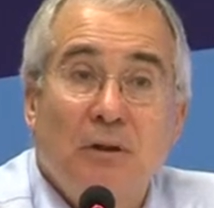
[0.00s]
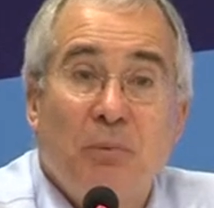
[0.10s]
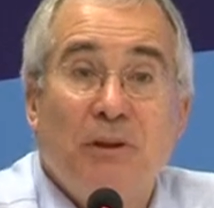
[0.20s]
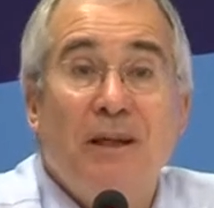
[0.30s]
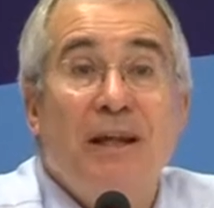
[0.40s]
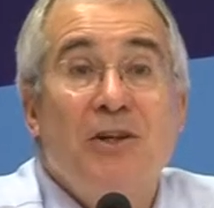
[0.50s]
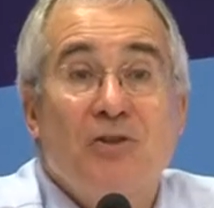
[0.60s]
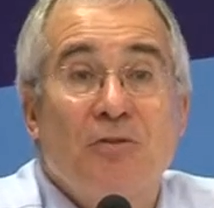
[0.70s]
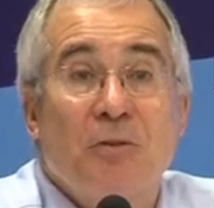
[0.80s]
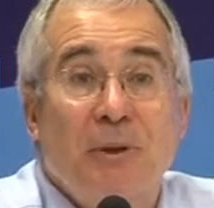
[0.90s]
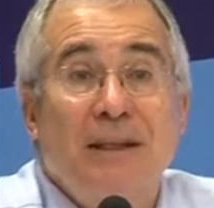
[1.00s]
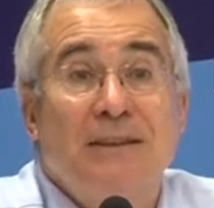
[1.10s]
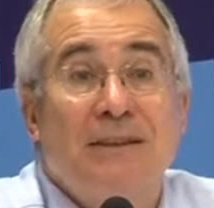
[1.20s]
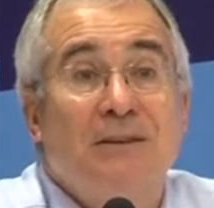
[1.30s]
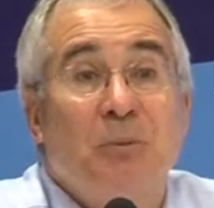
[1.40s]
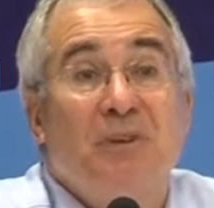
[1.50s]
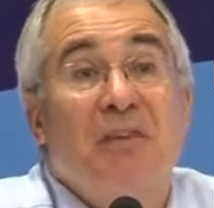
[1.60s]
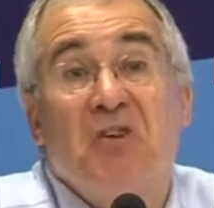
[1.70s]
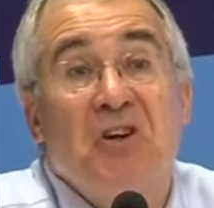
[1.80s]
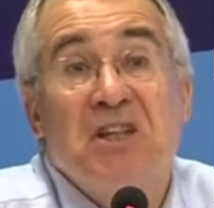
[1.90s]
But the nature of the beast is we've
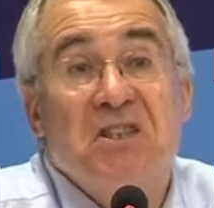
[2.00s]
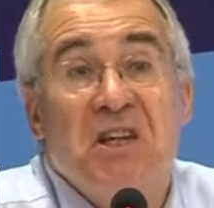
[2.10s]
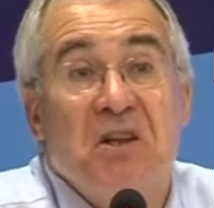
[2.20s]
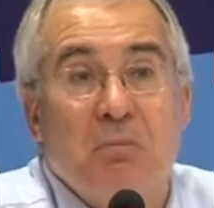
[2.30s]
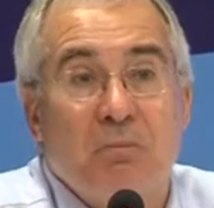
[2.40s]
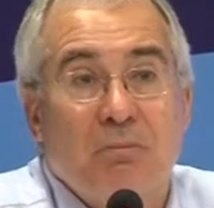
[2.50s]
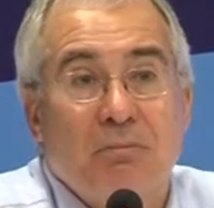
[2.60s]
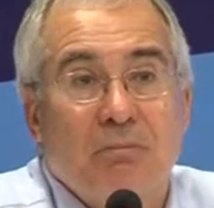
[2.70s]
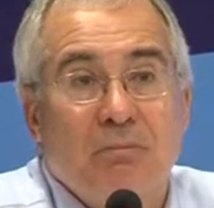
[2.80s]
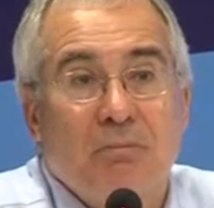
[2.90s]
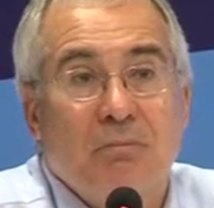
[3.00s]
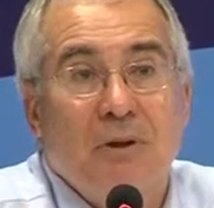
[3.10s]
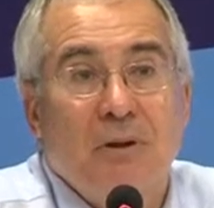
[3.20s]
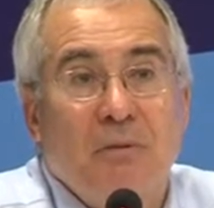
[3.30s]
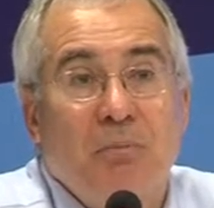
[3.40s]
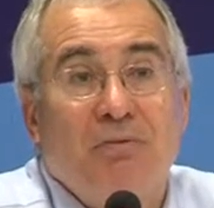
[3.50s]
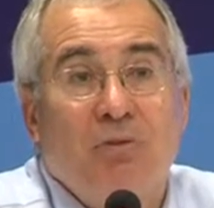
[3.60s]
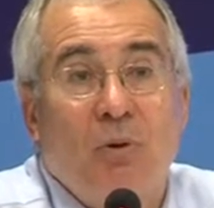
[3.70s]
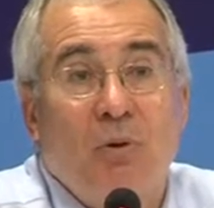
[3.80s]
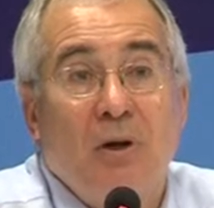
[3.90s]
never really seen them
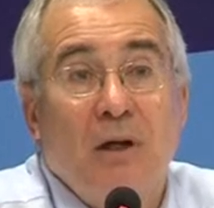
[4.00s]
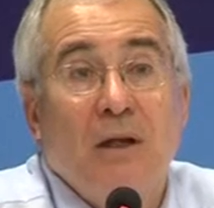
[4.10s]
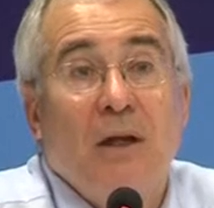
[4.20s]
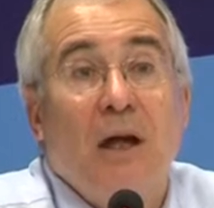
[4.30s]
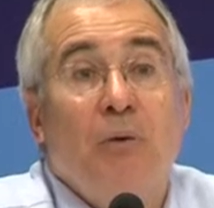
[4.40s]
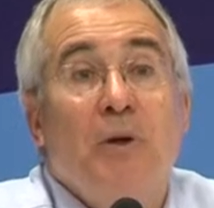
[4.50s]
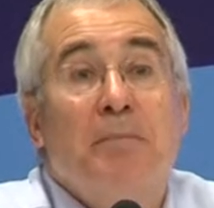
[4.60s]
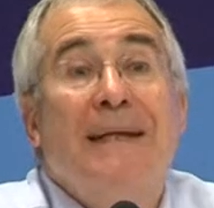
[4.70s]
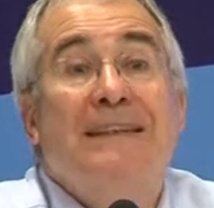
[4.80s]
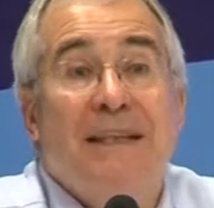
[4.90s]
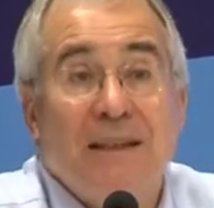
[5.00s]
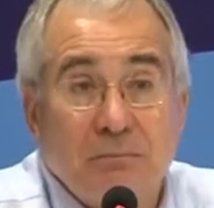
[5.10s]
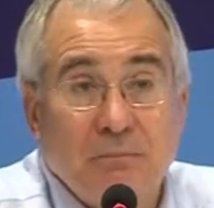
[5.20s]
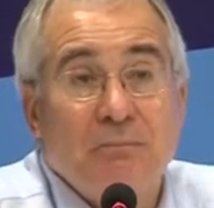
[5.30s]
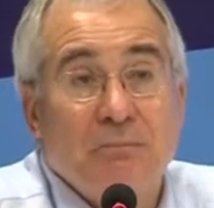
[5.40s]
before. And we may see them